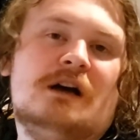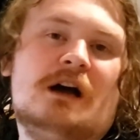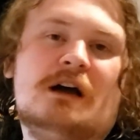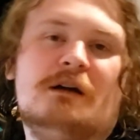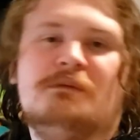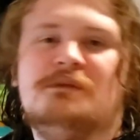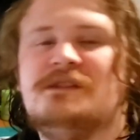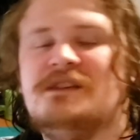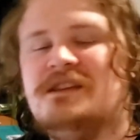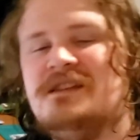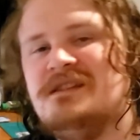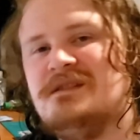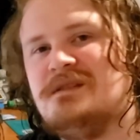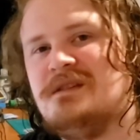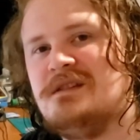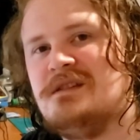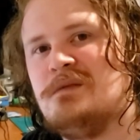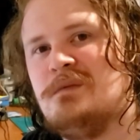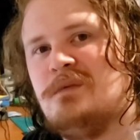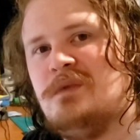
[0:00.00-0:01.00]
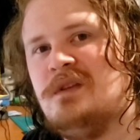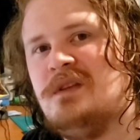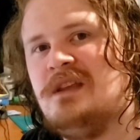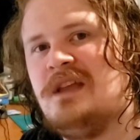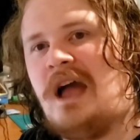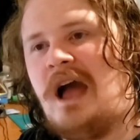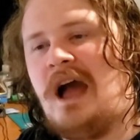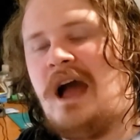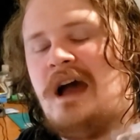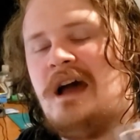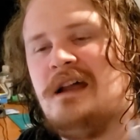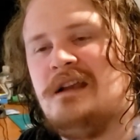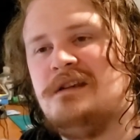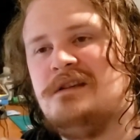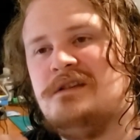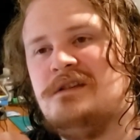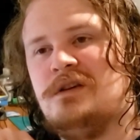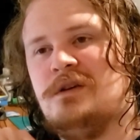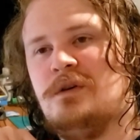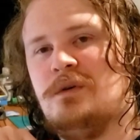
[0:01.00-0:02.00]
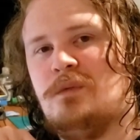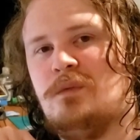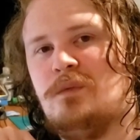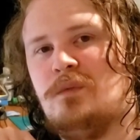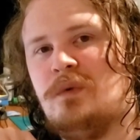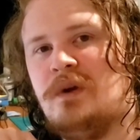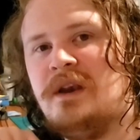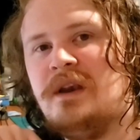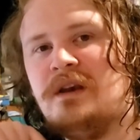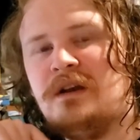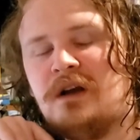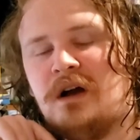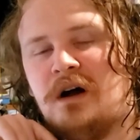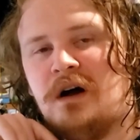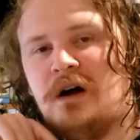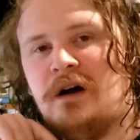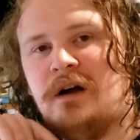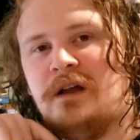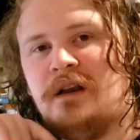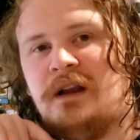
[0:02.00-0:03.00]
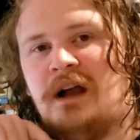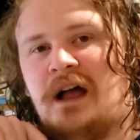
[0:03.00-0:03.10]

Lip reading: I would say this doesn't really add to your win con.